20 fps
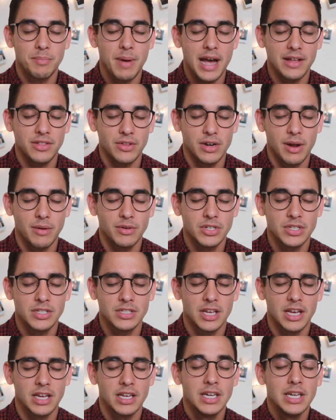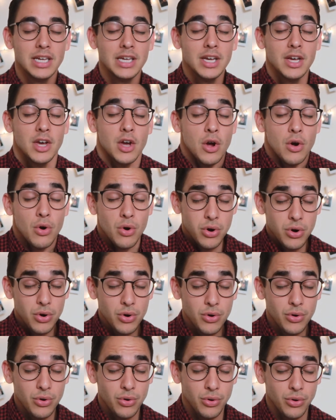back then I was just like,
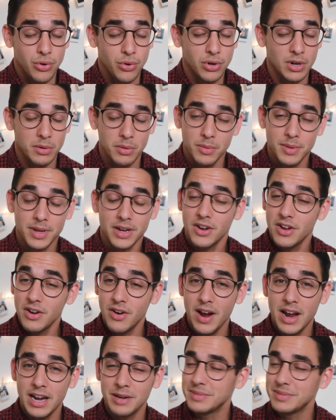and people were like, are you alright?